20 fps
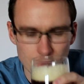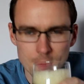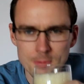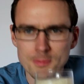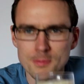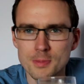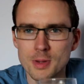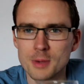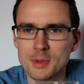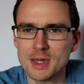
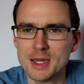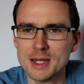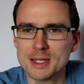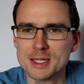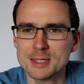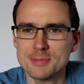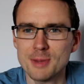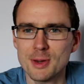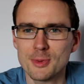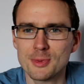But I'm getting a
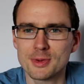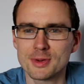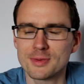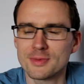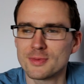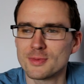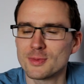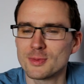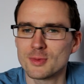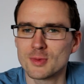smell that
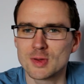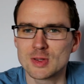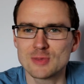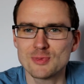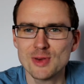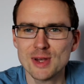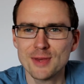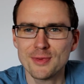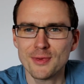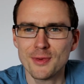
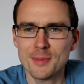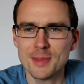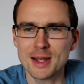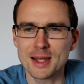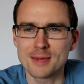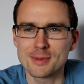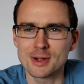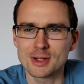it's really familiar,